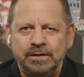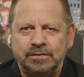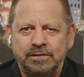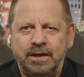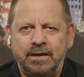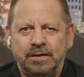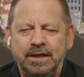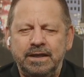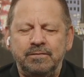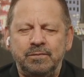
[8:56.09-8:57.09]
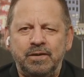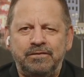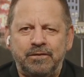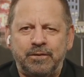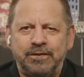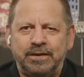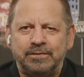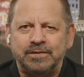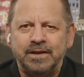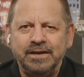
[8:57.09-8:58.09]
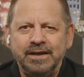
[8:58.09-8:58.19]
is sung, even before there's